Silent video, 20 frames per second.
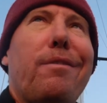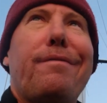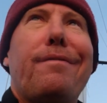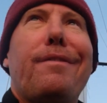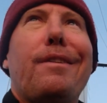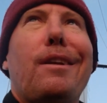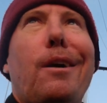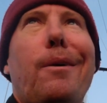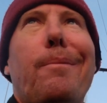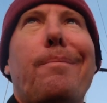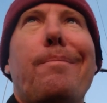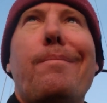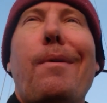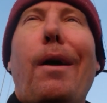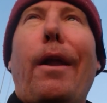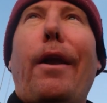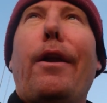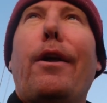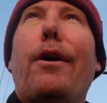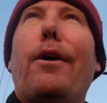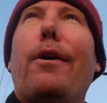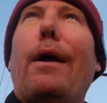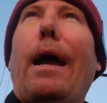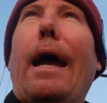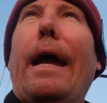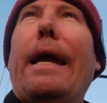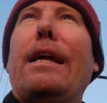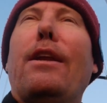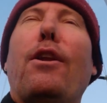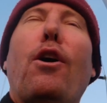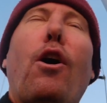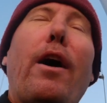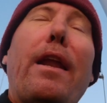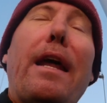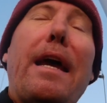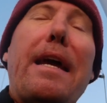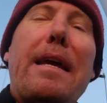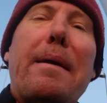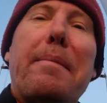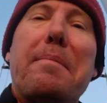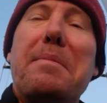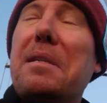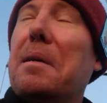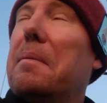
at, I don't know, eight, nine a.m.